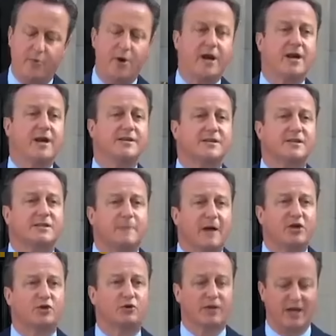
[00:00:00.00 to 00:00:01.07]
Britain is a
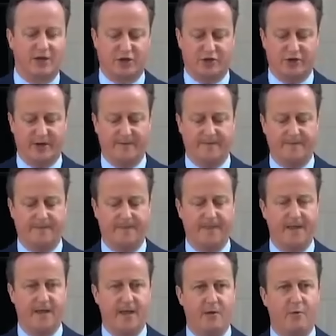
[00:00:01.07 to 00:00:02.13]
special country.
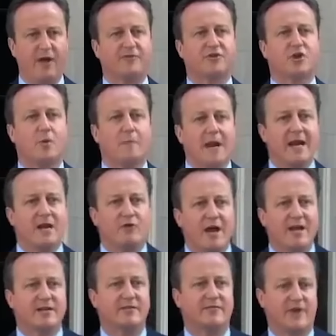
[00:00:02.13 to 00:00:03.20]
We have so many
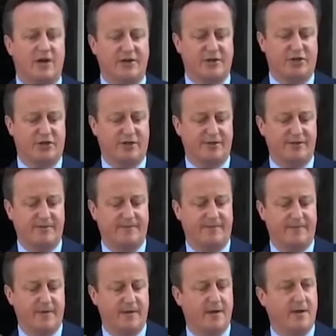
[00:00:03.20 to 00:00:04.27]
great advantages.
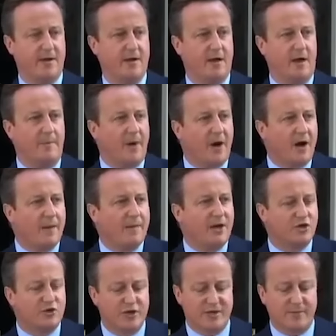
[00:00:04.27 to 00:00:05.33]
A
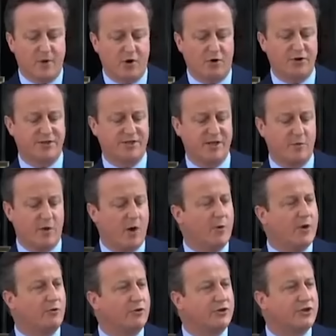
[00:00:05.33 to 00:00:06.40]
parliamentary democracy where
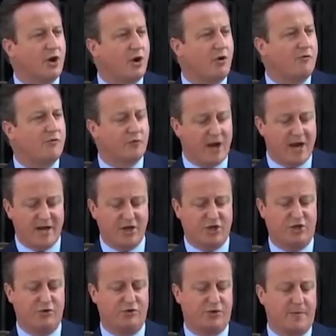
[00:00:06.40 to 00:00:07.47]
we resolve great
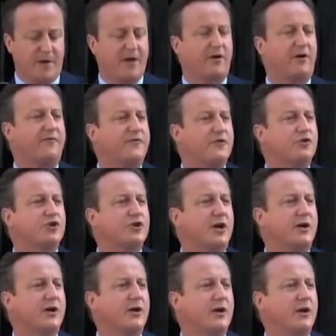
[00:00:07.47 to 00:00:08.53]
issues about our
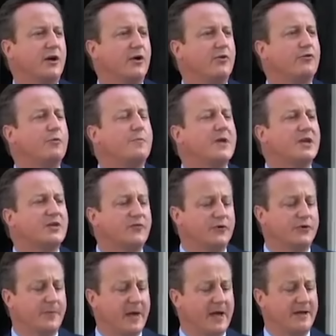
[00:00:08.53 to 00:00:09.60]
future through
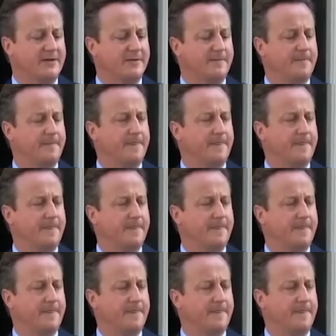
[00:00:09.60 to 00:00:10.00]
peaceful debate.